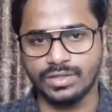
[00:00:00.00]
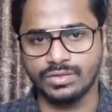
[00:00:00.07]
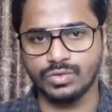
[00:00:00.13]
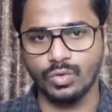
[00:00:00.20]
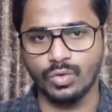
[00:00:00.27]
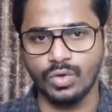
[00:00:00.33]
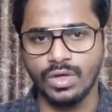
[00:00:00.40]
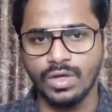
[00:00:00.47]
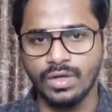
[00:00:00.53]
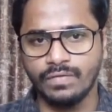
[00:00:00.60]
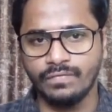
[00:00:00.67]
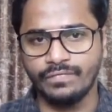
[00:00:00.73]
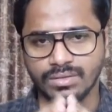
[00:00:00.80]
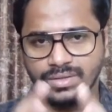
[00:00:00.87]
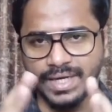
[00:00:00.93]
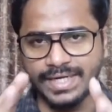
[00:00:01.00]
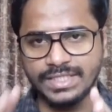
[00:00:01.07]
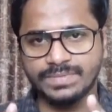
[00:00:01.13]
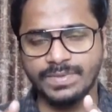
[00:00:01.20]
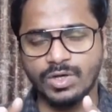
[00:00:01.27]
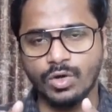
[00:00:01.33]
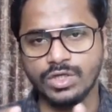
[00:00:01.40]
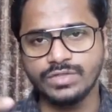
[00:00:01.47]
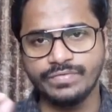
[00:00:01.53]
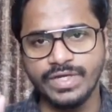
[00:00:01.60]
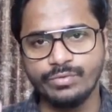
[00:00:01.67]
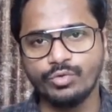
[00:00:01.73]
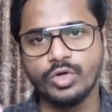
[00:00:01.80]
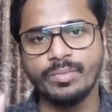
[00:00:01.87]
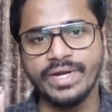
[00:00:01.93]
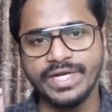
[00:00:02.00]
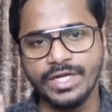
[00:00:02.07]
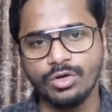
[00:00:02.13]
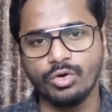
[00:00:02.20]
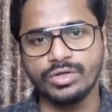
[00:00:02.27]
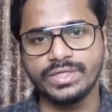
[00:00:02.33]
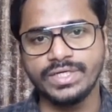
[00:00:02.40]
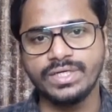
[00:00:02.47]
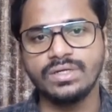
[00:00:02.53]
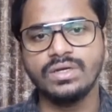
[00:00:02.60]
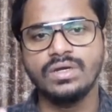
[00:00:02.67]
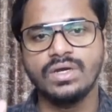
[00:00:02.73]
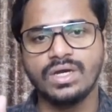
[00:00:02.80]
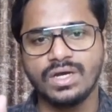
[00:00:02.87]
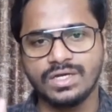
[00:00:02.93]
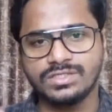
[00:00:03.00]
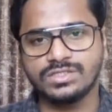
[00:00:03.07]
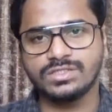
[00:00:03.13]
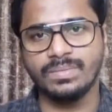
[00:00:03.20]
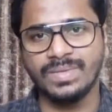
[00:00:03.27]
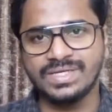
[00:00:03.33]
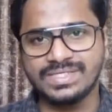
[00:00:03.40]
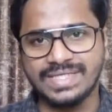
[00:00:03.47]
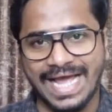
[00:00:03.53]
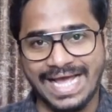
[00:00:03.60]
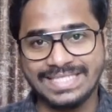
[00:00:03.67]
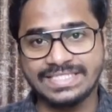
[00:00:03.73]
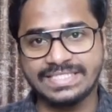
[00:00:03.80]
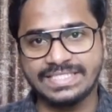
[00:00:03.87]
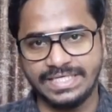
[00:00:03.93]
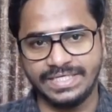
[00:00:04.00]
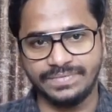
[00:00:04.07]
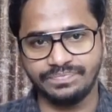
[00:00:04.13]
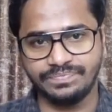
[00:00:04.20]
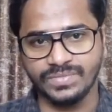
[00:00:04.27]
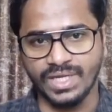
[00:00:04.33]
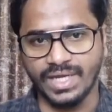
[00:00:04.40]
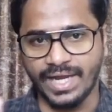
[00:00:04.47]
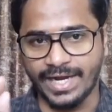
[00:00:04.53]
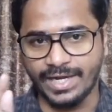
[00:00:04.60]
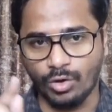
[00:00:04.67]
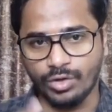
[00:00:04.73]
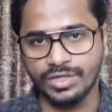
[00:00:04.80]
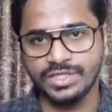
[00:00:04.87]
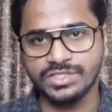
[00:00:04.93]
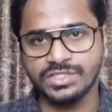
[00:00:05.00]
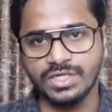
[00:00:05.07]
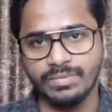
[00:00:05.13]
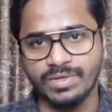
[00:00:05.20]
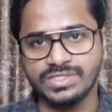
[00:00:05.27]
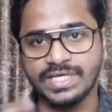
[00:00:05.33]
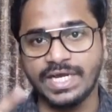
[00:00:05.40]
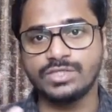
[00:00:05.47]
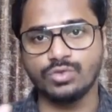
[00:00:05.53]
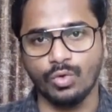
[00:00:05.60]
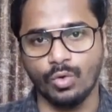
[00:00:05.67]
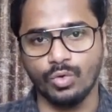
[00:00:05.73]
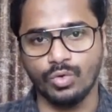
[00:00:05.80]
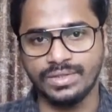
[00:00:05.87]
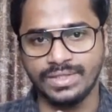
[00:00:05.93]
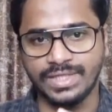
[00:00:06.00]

So that is because we would be denoting customers as C and orders tables as O.